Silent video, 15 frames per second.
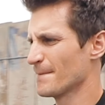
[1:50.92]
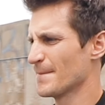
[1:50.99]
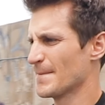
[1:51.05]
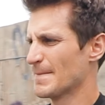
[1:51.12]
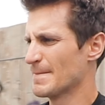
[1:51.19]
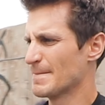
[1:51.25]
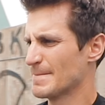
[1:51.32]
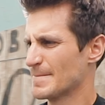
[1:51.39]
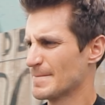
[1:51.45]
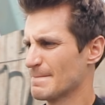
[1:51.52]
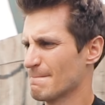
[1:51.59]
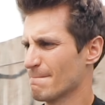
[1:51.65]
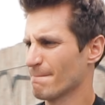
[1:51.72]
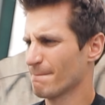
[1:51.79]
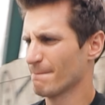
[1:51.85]
the
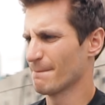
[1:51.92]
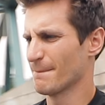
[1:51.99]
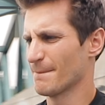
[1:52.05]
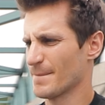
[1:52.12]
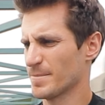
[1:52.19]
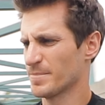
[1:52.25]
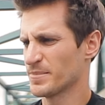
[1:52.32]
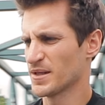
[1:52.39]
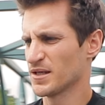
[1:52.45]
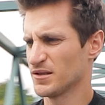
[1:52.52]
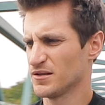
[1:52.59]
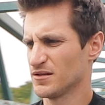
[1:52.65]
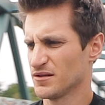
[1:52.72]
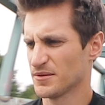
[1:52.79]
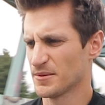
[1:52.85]
gimbal for it to
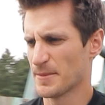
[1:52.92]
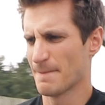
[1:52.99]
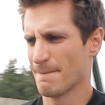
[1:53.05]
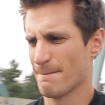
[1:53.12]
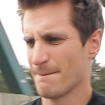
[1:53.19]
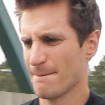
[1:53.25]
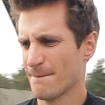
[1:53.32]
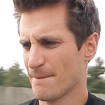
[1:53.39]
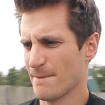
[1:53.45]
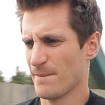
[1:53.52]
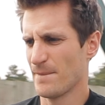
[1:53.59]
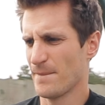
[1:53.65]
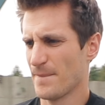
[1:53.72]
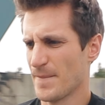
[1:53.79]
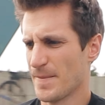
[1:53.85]
follow nice and smoothly. And
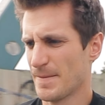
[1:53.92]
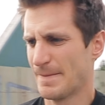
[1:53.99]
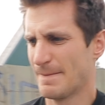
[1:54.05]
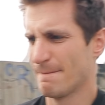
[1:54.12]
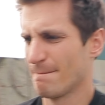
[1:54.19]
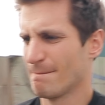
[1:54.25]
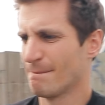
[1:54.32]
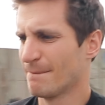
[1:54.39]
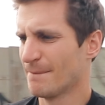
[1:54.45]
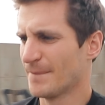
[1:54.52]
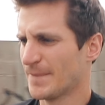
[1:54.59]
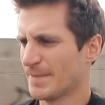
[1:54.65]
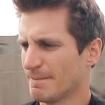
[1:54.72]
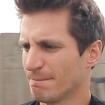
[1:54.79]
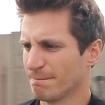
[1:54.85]
I know you can go into the
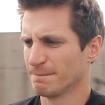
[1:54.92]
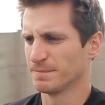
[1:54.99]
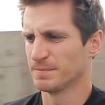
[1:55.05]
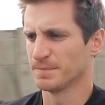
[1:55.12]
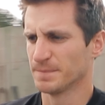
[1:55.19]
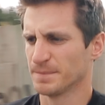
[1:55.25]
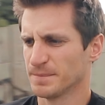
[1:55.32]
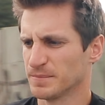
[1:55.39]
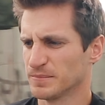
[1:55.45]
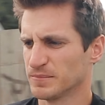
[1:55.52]
settings and change